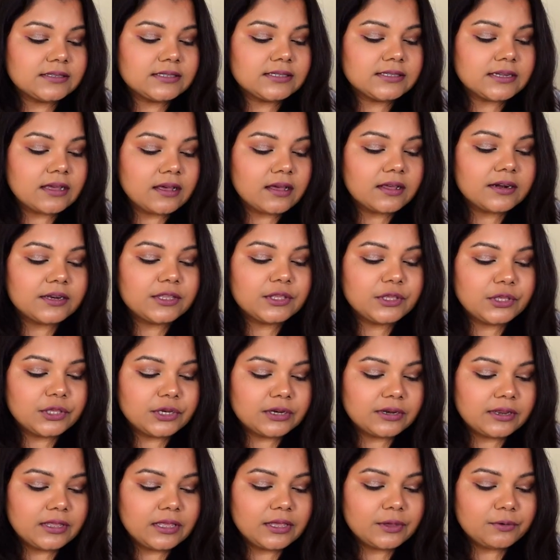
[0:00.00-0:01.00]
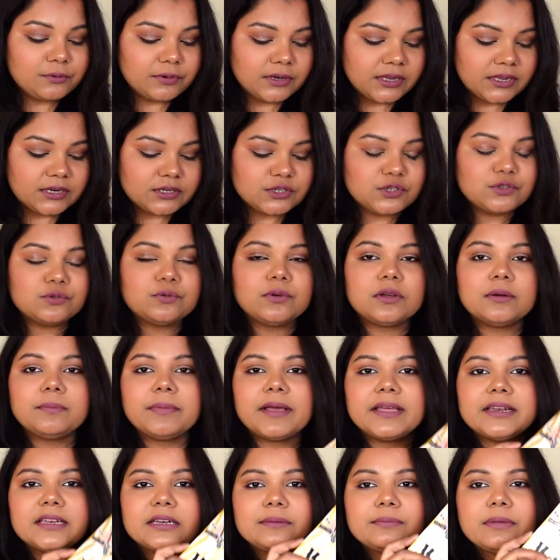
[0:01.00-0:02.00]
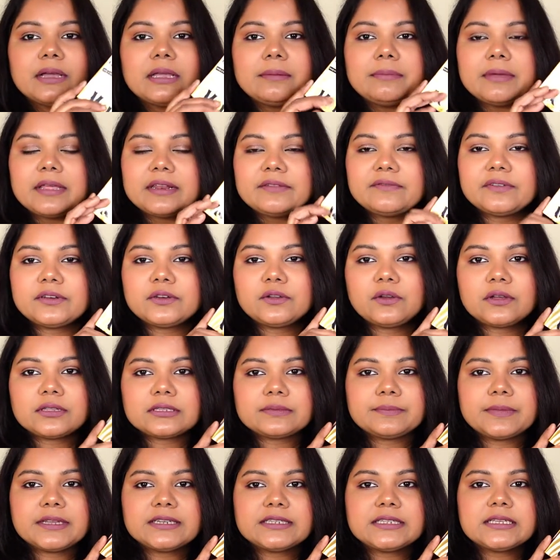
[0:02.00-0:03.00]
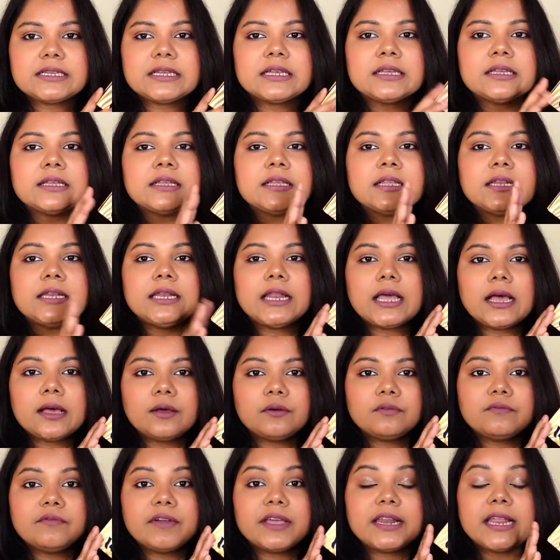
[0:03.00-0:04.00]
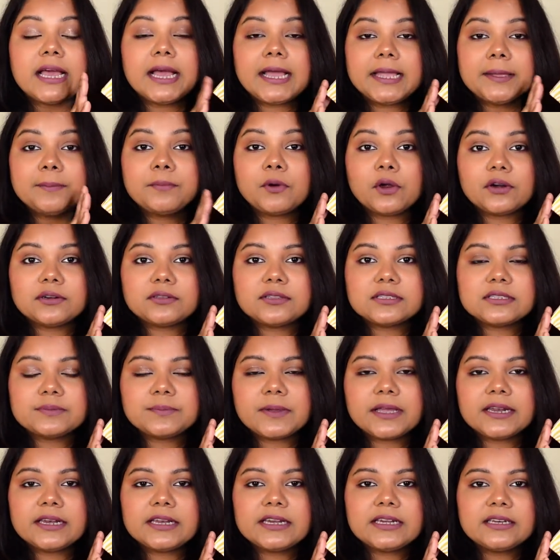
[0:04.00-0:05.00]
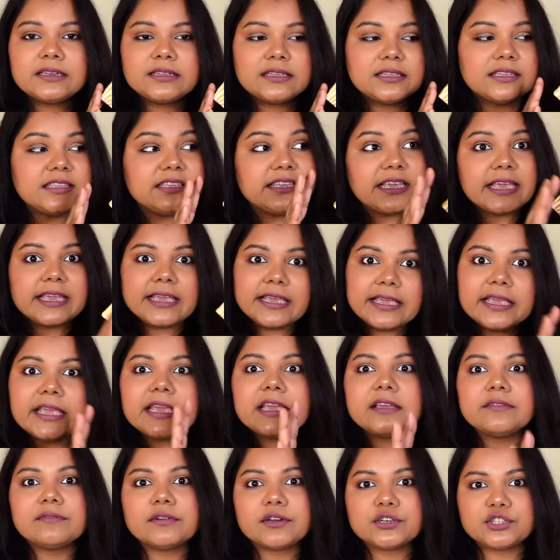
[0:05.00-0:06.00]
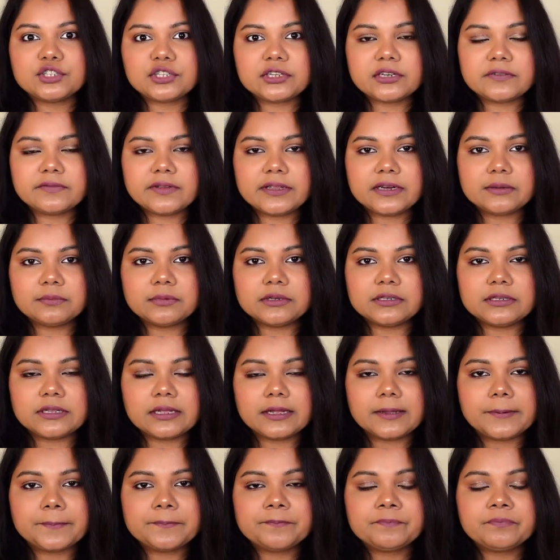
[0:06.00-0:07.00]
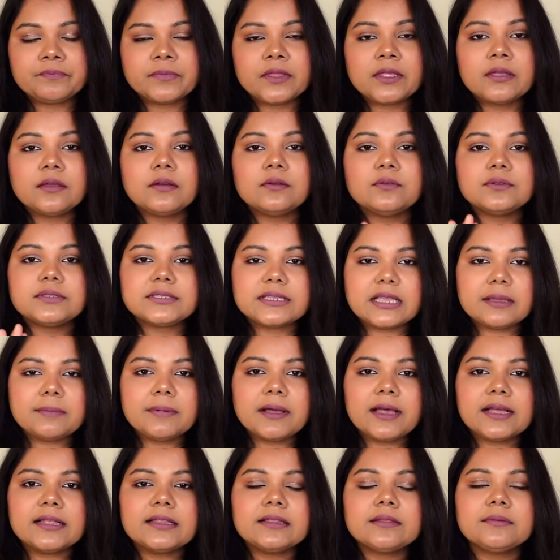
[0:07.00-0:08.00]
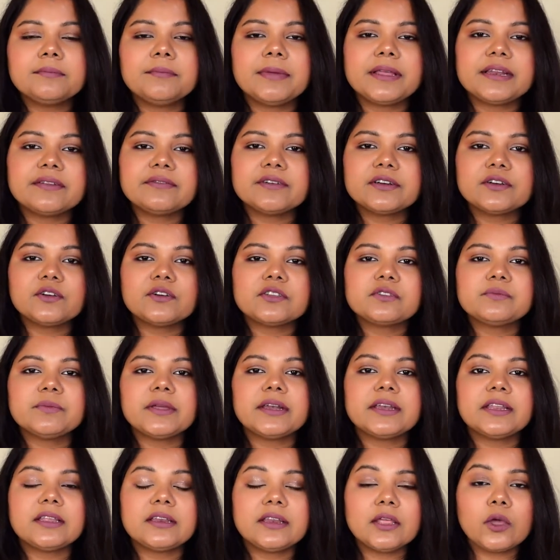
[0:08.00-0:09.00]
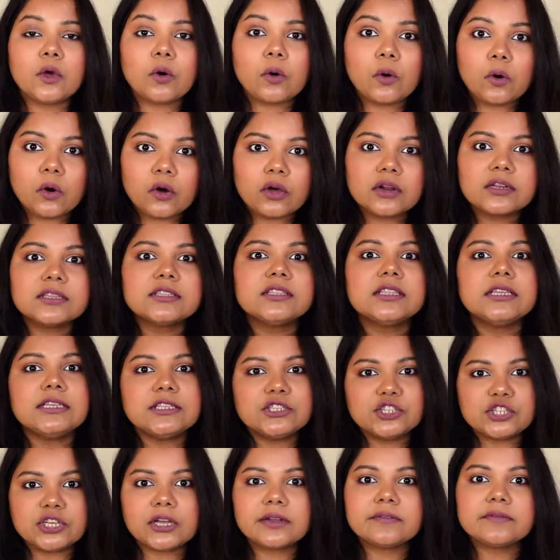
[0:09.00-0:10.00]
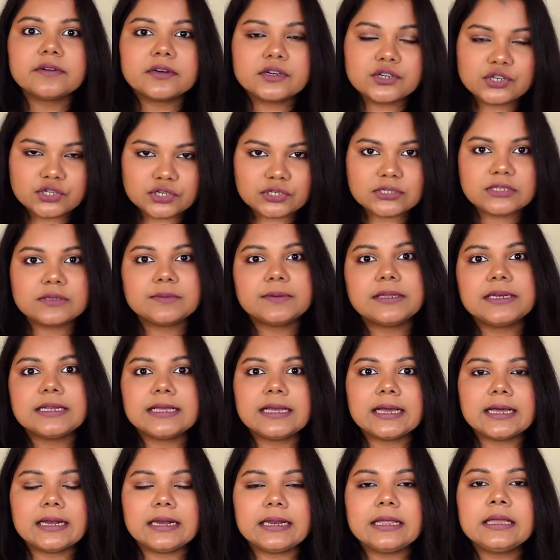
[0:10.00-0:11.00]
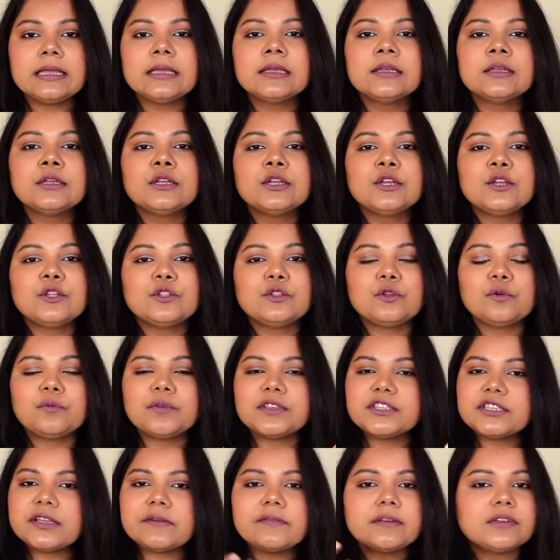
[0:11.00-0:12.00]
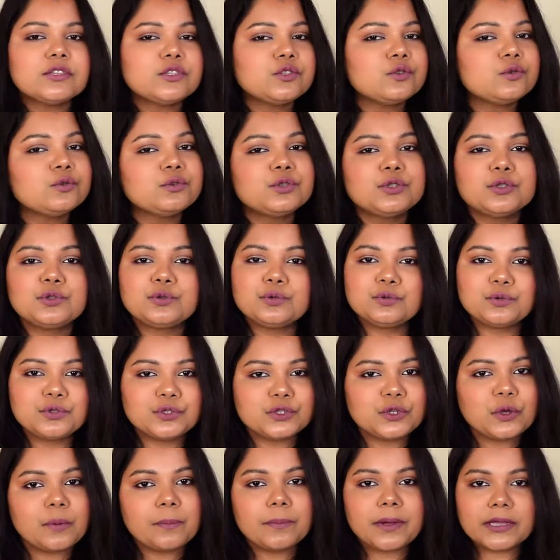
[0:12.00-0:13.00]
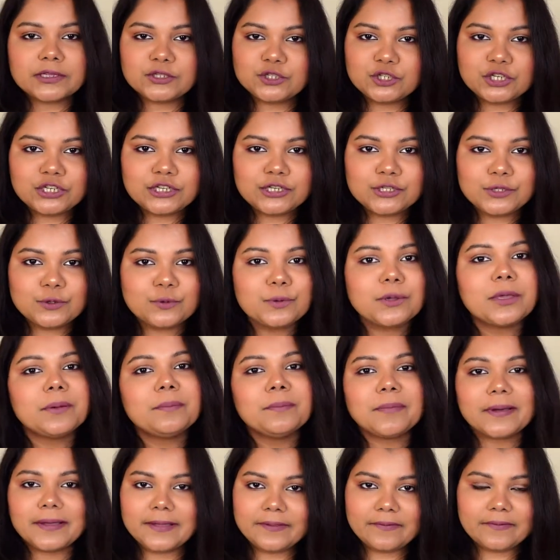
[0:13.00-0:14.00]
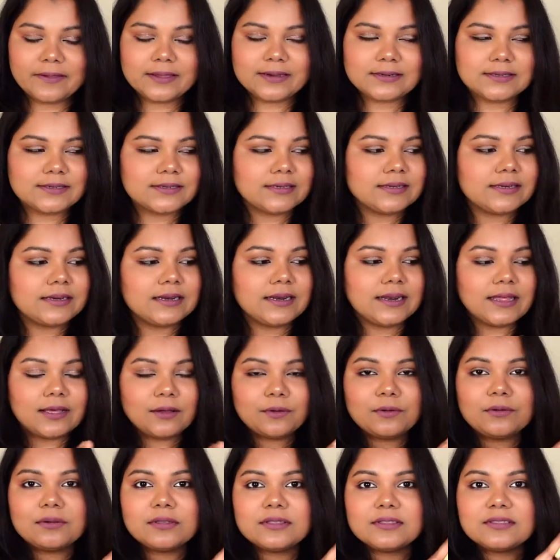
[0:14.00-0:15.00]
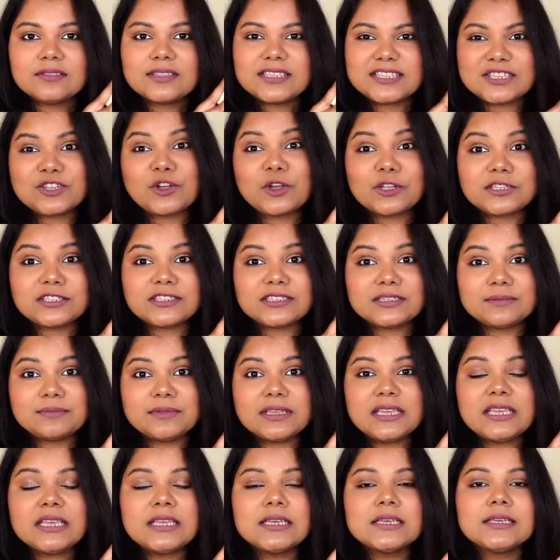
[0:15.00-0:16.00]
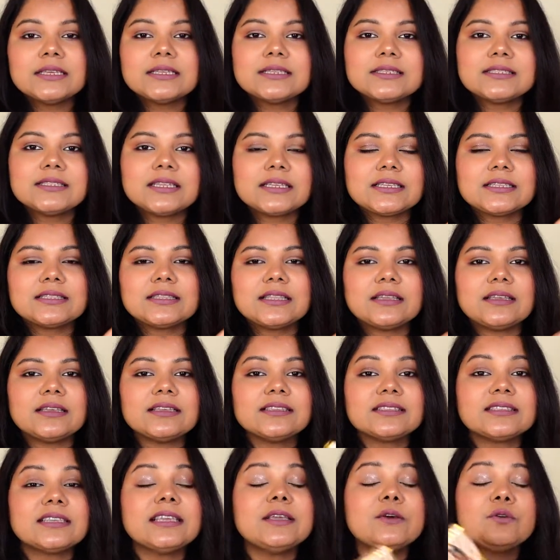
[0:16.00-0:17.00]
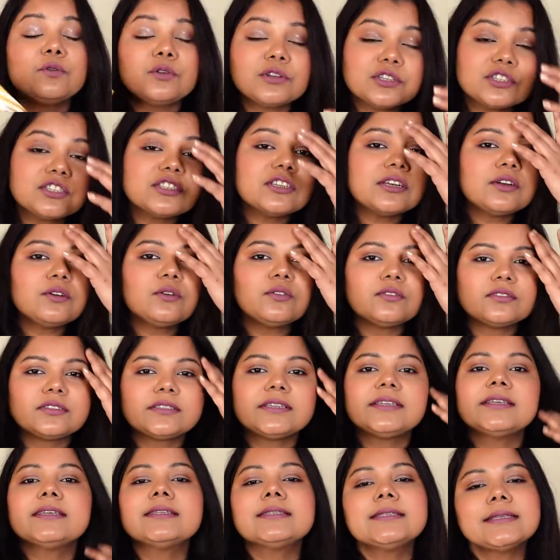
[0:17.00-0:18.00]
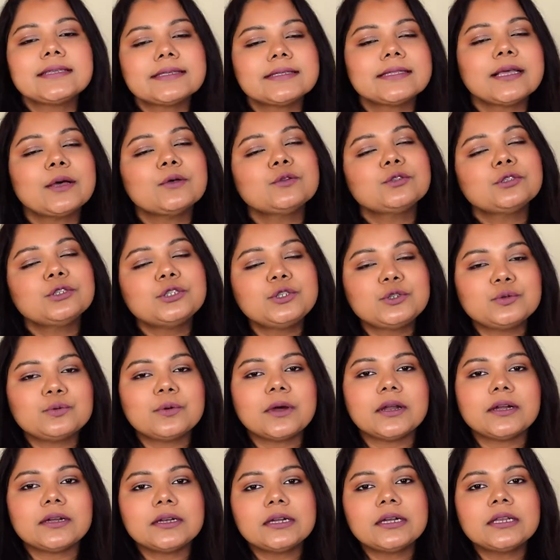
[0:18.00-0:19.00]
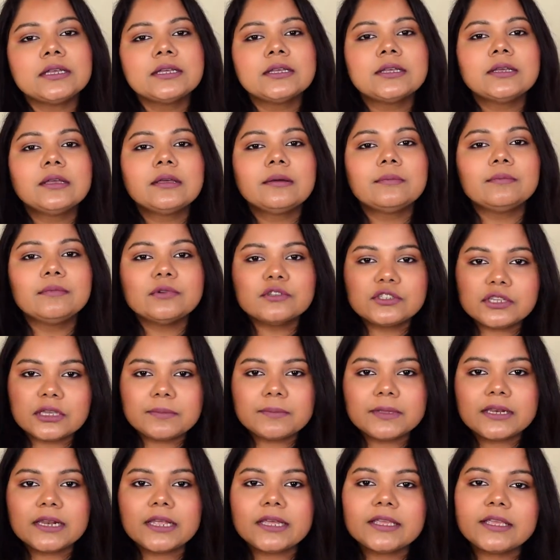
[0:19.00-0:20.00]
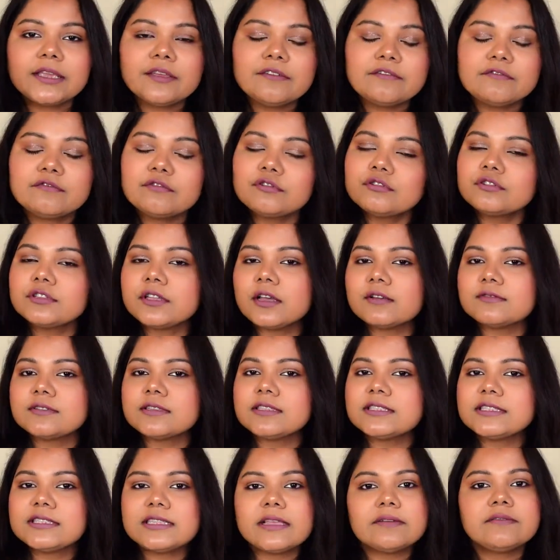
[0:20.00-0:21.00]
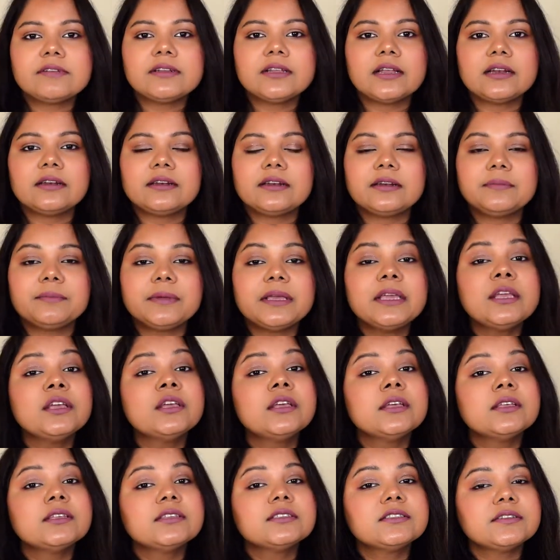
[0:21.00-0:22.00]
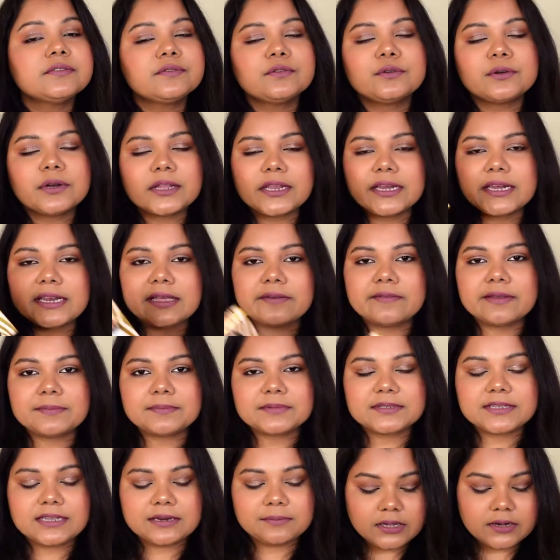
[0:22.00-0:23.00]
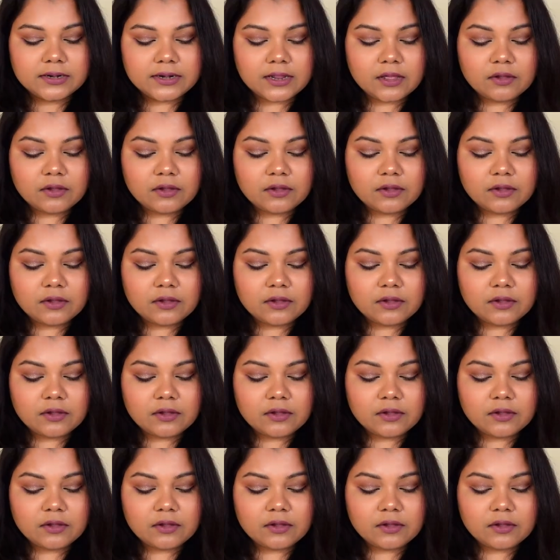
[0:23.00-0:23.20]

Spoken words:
Star Reunion Tour palette by Benefit Cosmetic. Now when I bought this palette, yehi ek version available tha. Uske baad Benefit Cosmetic ne aur 3-4 versions bhi nikale. So whichever suits your budget, you can buy that. Now this costed me iski original costing hai 6200. Mujhe mila ye 4700 mein Sephora India website.